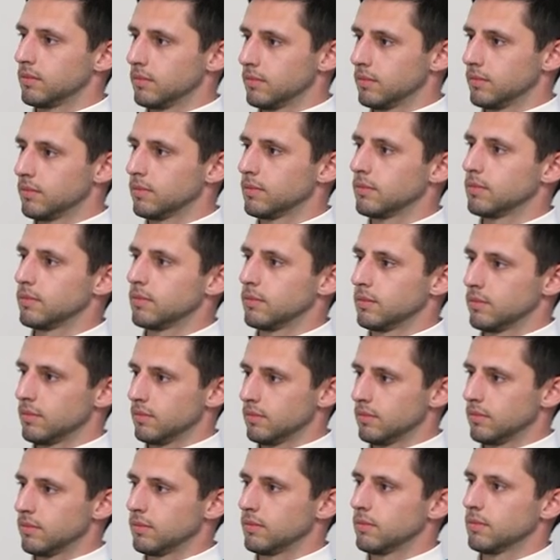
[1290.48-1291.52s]

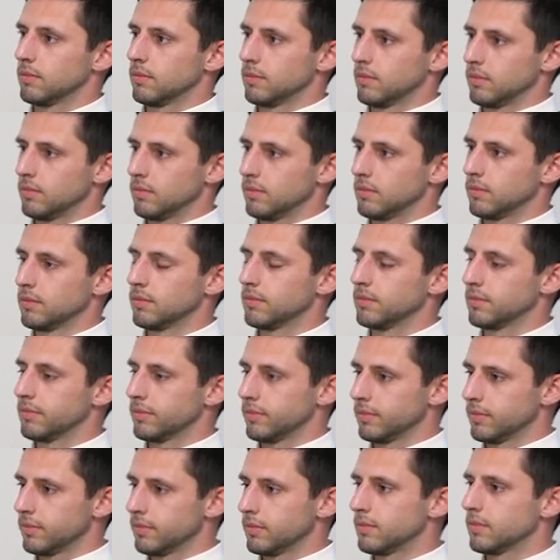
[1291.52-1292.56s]

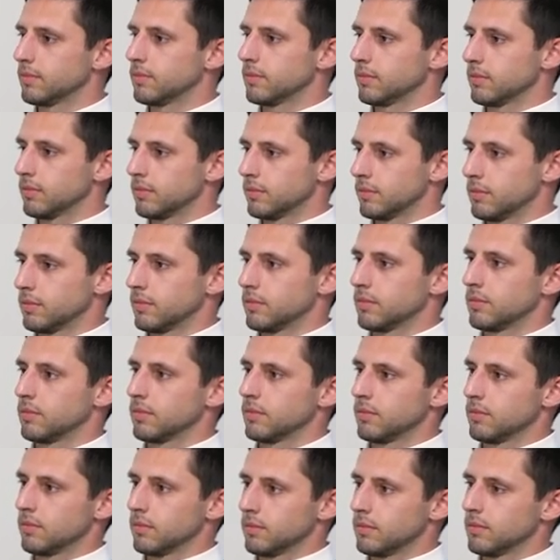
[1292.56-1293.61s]

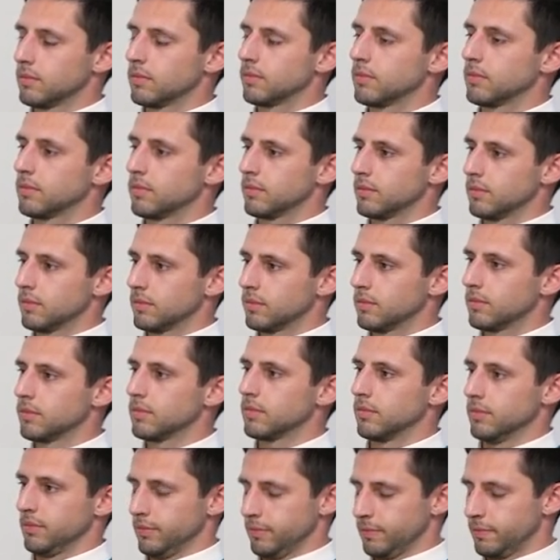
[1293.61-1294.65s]

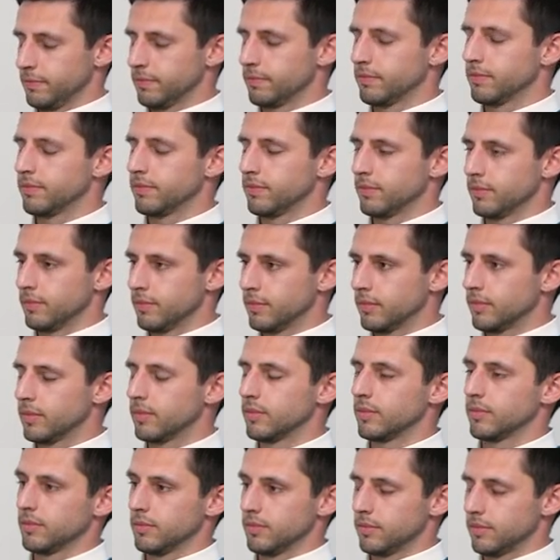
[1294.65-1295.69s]

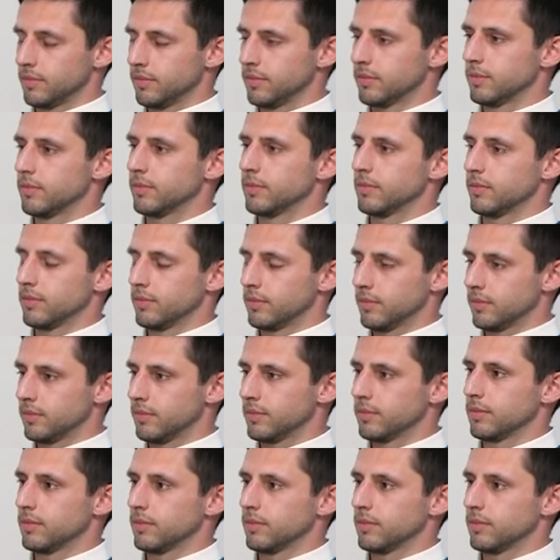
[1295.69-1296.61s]
[no speech]